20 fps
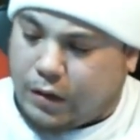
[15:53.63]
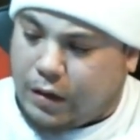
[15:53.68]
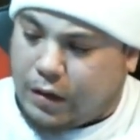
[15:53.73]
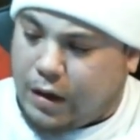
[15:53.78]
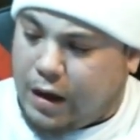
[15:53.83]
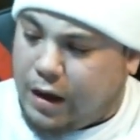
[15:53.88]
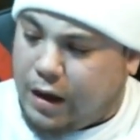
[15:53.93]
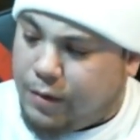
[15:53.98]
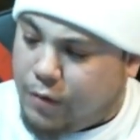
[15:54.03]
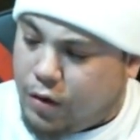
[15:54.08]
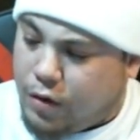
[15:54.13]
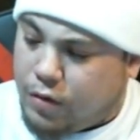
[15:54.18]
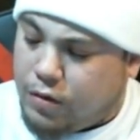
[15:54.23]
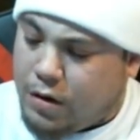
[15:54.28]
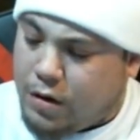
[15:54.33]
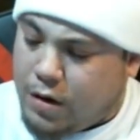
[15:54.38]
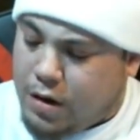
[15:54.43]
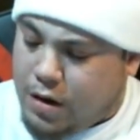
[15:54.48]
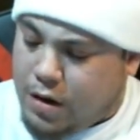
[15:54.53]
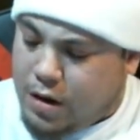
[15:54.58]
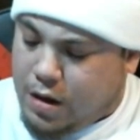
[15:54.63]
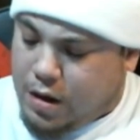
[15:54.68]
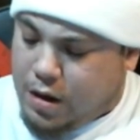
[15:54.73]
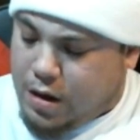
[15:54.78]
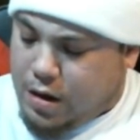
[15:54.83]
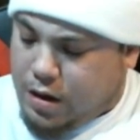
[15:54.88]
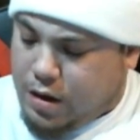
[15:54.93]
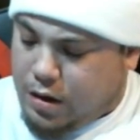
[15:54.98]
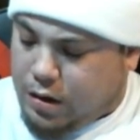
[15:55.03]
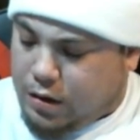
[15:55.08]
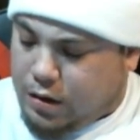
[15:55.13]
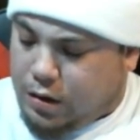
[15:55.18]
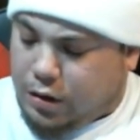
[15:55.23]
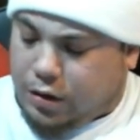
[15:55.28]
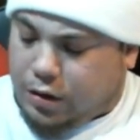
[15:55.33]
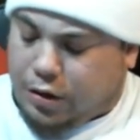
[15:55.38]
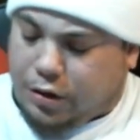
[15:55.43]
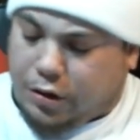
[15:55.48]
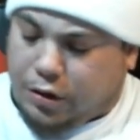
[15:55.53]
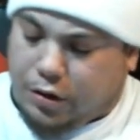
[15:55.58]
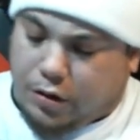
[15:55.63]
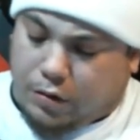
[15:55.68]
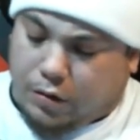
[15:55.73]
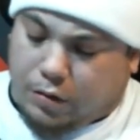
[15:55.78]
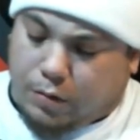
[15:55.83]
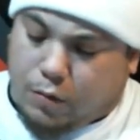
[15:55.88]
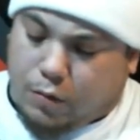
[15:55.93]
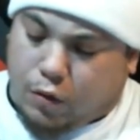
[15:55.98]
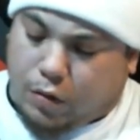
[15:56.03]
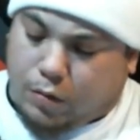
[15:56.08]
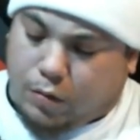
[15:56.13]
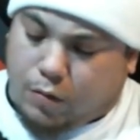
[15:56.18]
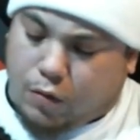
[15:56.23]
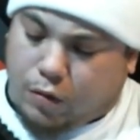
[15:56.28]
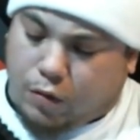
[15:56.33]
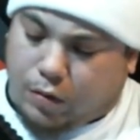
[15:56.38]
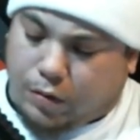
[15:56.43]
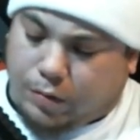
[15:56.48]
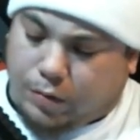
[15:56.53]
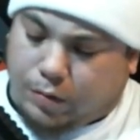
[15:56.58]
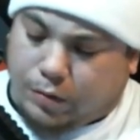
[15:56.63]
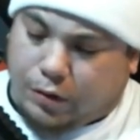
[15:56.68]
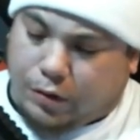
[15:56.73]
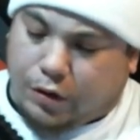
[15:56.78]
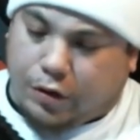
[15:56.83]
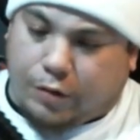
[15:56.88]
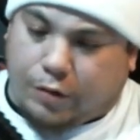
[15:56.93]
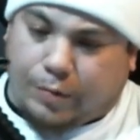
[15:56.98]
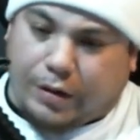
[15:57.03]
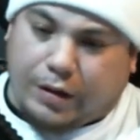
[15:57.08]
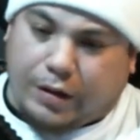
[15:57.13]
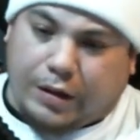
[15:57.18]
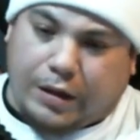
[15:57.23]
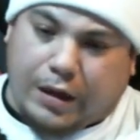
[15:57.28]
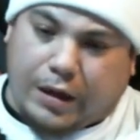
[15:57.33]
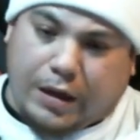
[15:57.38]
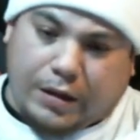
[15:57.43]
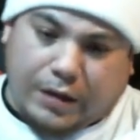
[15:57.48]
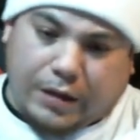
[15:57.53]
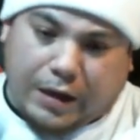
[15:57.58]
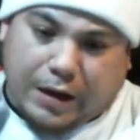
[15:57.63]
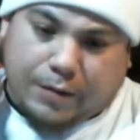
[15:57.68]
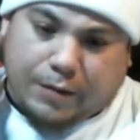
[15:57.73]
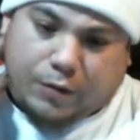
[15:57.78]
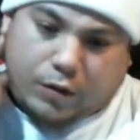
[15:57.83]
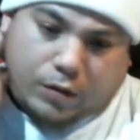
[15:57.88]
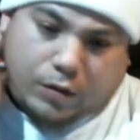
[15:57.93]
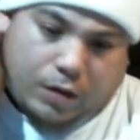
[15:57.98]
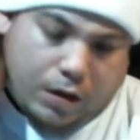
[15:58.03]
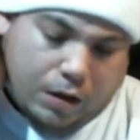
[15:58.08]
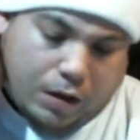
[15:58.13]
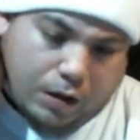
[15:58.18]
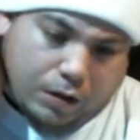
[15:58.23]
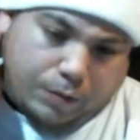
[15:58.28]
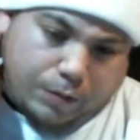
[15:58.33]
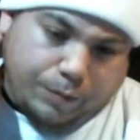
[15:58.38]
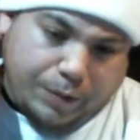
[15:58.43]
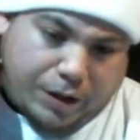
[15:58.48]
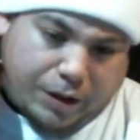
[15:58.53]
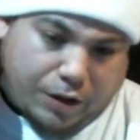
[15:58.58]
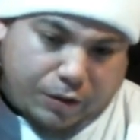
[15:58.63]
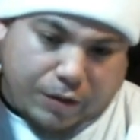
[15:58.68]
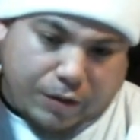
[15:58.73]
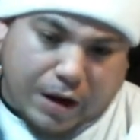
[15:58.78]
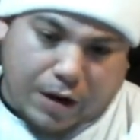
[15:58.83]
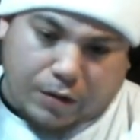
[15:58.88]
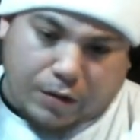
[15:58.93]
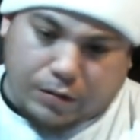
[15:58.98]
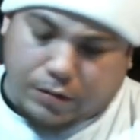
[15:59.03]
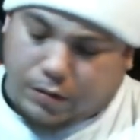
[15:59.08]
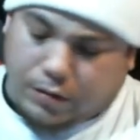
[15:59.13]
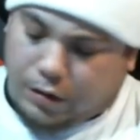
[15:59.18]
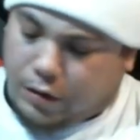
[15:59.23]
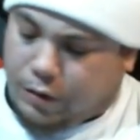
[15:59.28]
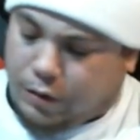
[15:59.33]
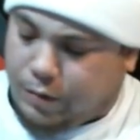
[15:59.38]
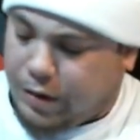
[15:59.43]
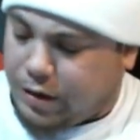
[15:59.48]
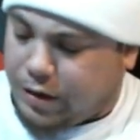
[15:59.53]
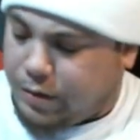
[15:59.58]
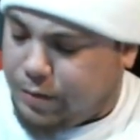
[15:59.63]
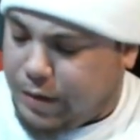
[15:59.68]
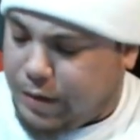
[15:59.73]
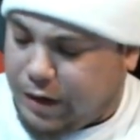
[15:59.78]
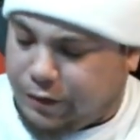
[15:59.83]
ammo, or more durability on the ammo, bigger round, bigger, made